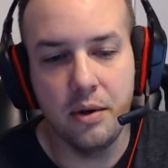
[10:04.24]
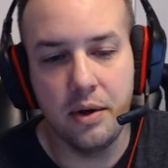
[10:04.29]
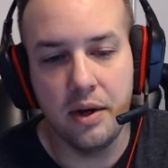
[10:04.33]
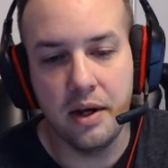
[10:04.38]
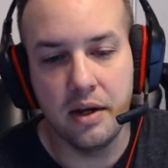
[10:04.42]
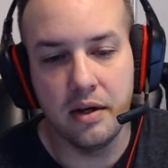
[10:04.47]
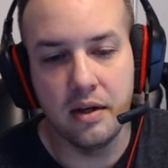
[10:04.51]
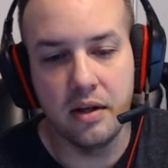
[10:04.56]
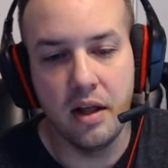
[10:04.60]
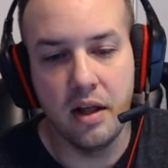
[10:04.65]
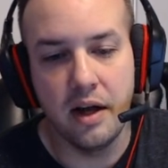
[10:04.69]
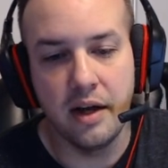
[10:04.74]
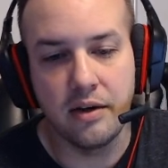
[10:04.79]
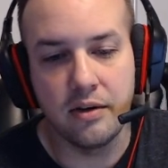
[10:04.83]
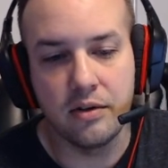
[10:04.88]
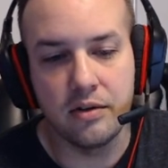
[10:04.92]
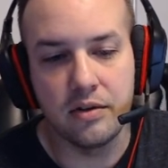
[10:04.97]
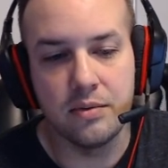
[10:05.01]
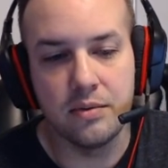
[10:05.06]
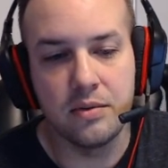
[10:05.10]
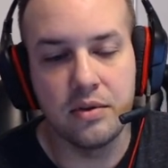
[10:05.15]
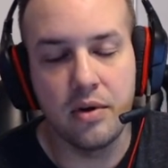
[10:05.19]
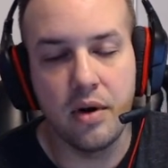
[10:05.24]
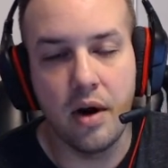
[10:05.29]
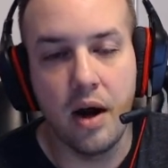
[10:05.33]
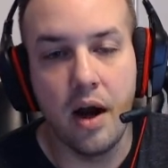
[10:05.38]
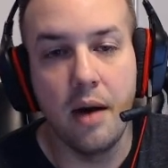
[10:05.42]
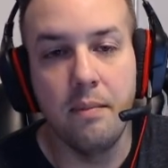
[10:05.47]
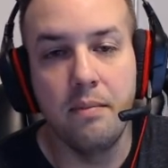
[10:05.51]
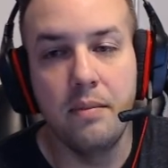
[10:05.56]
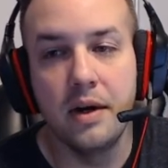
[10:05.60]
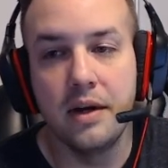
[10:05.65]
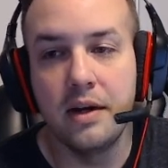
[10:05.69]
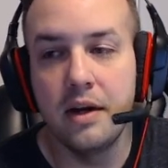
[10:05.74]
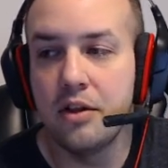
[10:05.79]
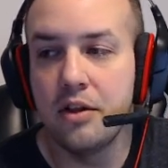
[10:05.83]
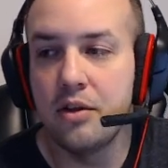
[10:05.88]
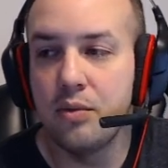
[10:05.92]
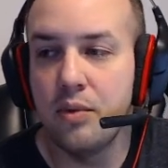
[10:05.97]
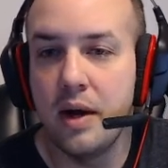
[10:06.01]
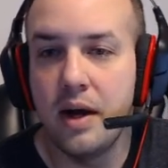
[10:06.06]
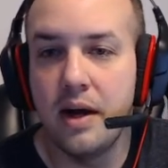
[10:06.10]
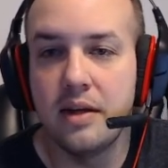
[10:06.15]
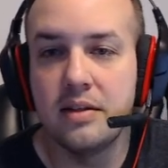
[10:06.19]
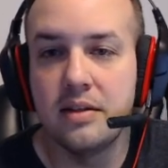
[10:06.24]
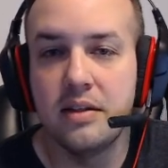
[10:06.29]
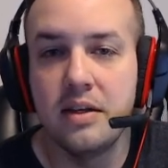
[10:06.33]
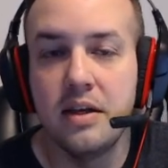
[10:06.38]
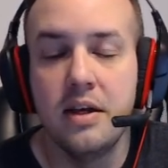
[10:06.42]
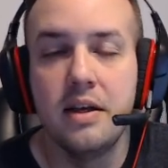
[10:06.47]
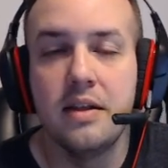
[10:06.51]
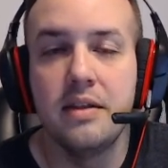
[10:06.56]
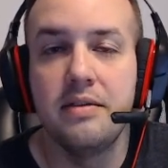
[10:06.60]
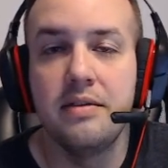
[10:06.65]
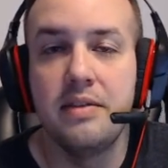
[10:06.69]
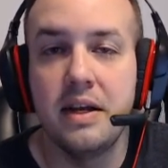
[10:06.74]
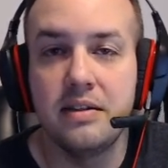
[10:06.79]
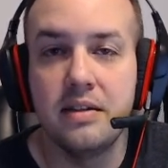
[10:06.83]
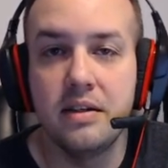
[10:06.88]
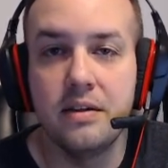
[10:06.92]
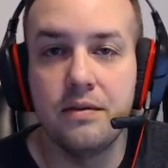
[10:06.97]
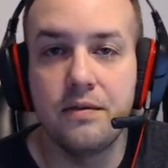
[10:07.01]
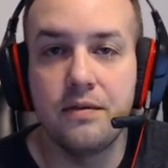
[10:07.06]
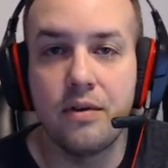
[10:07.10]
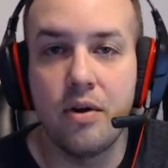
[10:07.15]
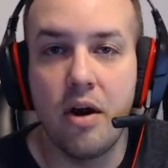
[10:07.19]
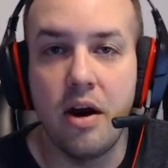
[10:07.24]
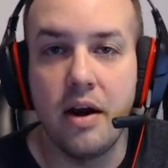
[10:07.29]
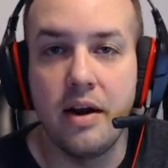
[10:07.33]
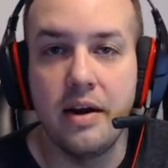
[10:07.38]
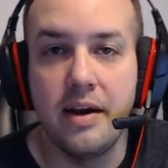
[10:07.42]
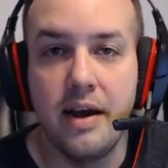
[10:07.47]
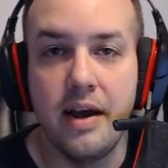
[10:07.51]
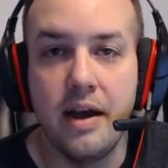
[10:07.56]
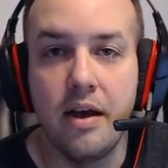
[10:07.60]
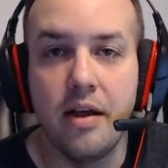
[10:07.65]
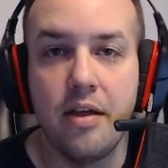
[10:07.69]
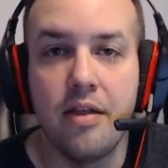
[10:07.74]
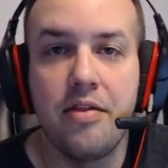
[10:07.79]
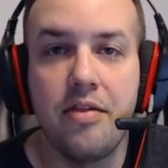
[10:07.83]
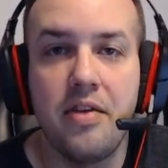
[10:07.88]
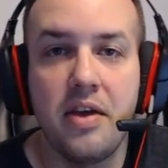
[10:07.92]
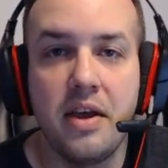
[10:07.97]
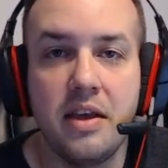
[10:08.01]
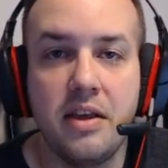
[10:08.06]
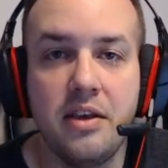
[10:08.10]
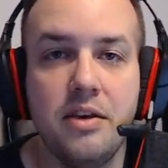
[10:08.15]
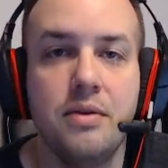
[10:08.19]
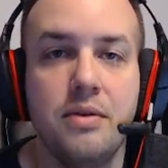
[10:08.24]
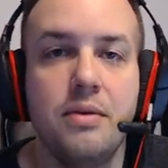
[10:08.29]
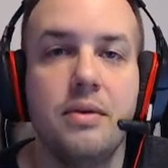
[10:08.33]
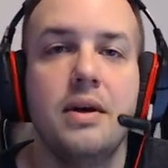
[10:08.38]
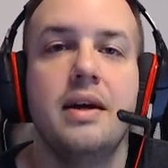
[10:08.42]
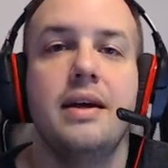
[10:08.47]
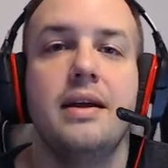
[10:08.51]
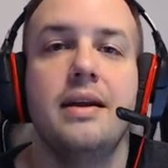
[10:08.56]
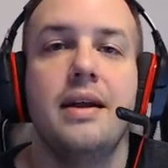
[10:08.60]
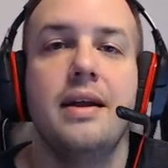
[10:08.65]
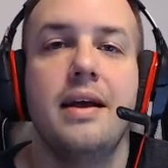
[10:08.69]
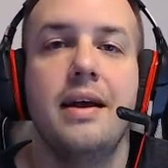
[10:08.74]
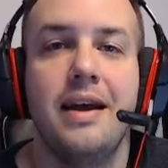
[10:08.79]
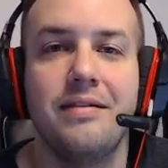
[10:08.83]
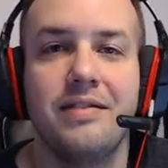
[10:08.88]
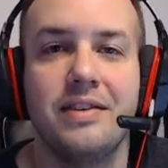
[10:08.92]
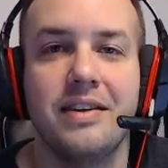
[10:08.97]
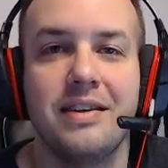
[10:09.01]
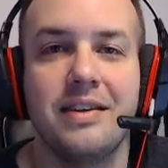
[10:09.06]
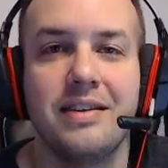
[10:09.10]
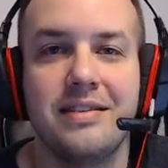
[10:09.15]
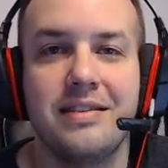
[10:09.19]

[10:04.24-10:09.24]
ahead and like or subscribe. But otherwise, that's it for right now. Thank you and have a nice